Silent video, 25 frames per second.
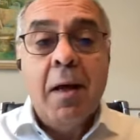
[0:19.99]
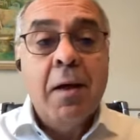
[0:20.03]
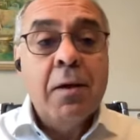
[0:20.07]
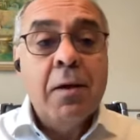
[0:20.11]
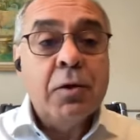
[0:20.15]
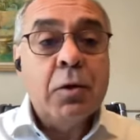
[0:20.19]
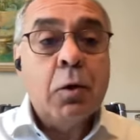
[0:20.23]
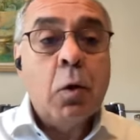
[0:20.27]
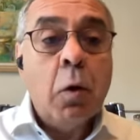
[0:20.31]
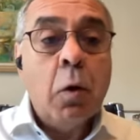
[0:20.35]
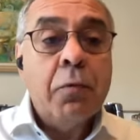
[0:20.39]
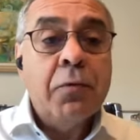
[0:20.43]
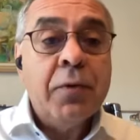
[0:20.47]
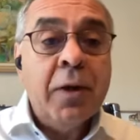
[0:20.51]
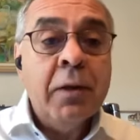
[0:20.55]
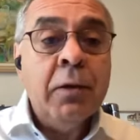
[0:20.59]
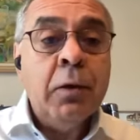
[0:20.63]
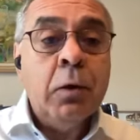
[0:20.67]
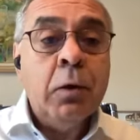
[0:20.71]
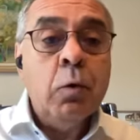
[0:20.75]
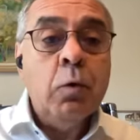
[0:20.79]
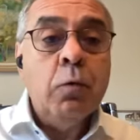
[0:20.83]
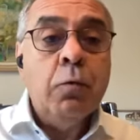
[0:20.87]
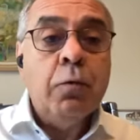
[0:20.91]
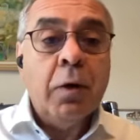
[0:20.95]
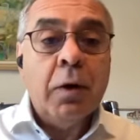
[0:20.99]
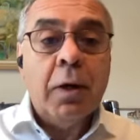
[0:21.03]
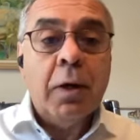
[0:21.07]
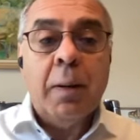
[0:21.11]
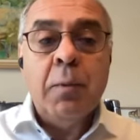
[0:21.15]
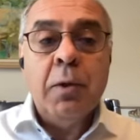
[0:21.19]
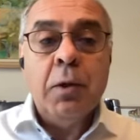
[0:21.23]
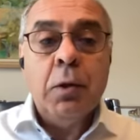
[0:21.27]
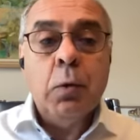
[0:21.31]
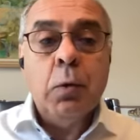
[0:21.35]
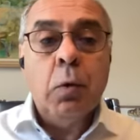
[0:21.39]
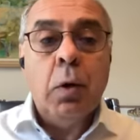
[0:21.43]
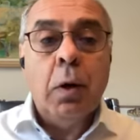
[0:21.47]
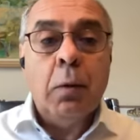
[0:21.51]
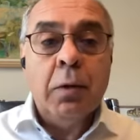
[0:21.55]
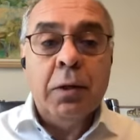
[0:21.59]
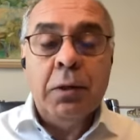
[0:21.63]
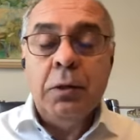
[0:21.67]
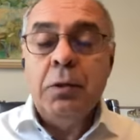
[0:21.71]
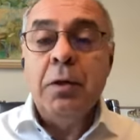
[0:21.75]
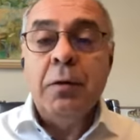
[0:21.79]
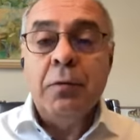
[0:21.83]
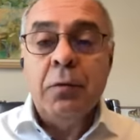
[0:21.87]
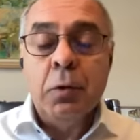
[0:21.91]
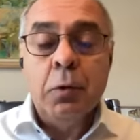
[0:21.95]
Scott, thank you for coming to our
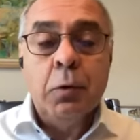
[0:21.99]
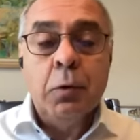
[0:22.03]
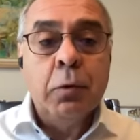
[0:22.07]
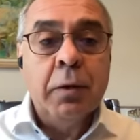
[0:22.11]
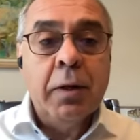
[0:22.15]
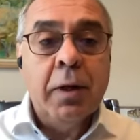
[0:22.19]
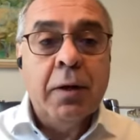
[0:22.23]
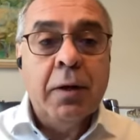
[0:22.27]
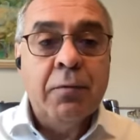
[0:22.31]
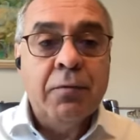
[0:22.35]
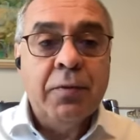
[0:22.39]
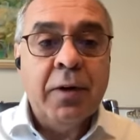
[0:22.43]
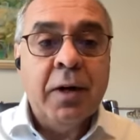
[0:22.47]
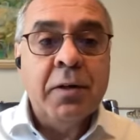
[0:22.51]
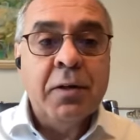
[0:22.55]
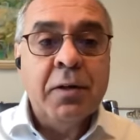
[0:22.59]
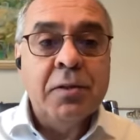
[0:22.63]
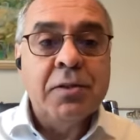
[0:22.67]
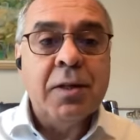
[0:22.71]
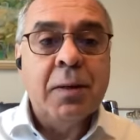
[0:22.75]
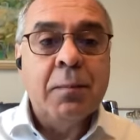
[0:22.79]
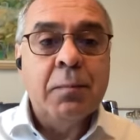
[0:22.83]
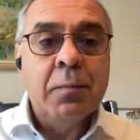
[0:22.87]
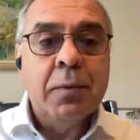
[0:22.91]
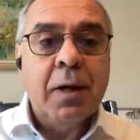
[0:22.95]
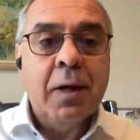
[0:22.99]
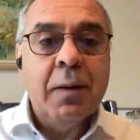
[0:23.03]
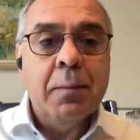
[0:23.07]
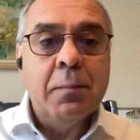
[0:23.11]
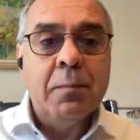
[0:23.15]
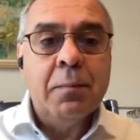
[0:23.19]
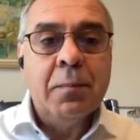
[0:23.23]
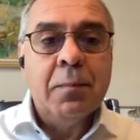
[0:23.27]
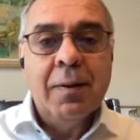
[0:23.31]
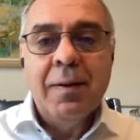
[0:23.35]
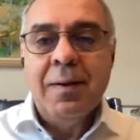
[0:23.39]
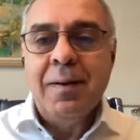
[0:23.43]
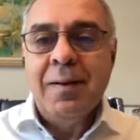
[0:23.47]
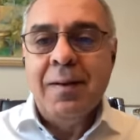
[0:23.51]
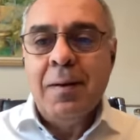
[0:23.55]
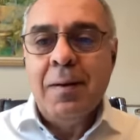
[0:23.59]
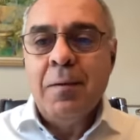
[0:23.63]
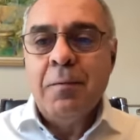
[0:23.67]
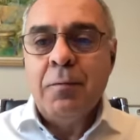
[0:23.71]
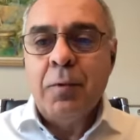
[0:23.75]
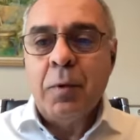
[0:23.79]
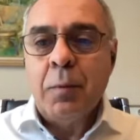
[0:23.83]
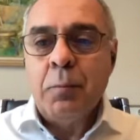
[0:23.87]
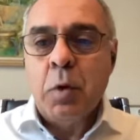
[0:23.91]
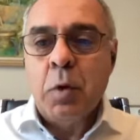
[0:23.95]
interview today and finding some time
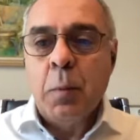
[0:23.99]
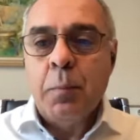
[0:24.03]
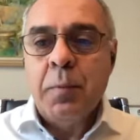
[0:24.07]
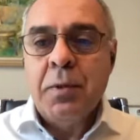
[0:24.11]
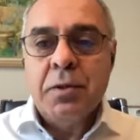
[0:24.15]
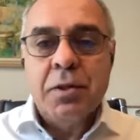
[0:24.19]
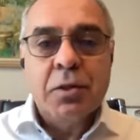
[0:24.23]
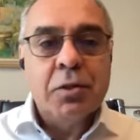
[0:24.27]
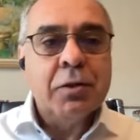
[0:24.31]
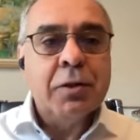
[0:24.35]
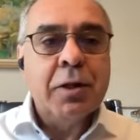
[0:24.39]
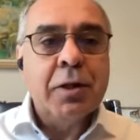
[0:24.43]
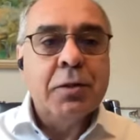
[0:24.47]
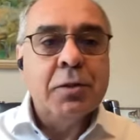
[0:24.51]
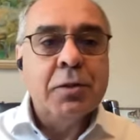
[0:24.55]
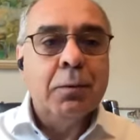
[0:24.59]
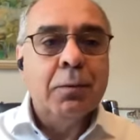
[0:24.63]
from your Thank you. Schedule. It's